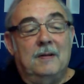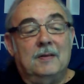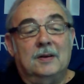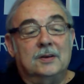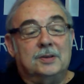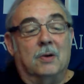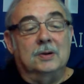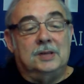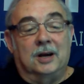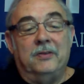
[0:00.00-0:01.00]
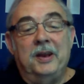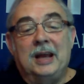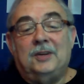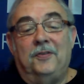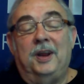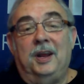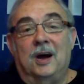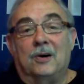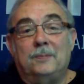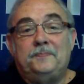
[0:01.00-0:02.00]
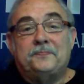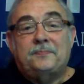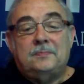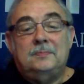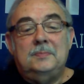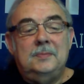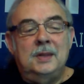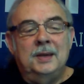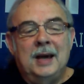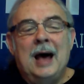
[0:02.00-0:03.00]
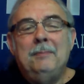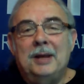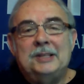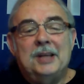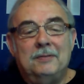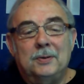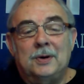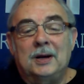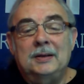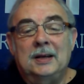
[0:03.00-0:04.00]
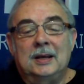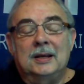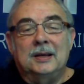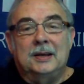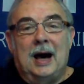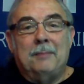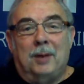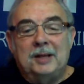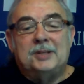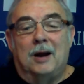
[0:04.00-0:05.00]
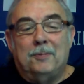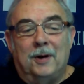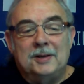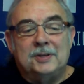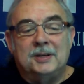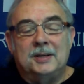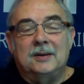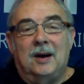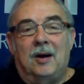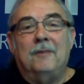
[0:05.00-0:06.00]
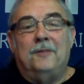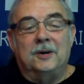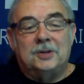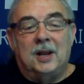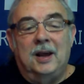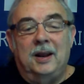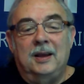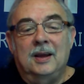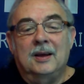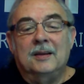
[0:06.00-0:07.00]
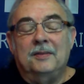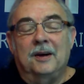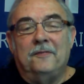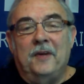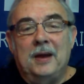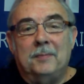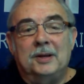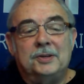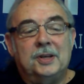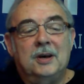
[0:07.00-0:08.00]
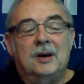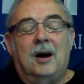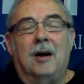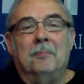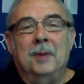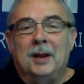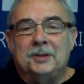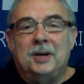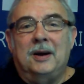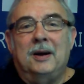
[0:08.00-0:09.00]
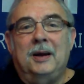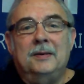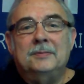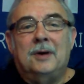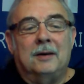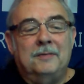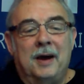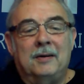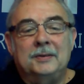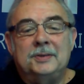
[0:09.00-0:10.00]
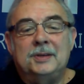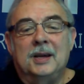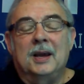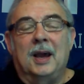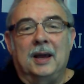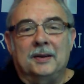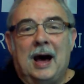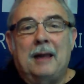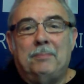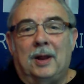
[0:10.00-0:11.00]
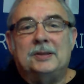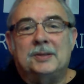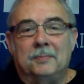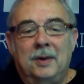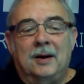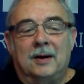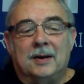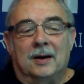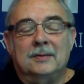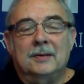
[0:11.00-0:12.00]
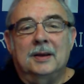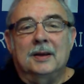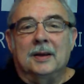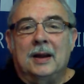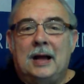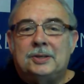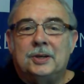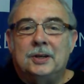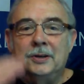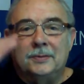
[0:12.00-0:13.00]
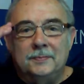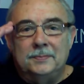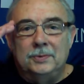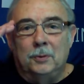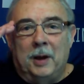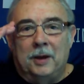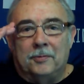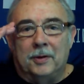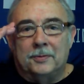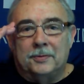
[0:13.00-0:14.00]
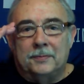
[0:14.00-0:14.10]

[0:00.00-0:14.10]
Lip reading: So until the next video, God bless everyone. God bless our president, our first lady, their families, our military, our veterans, and God bless America. And I salute you patriots.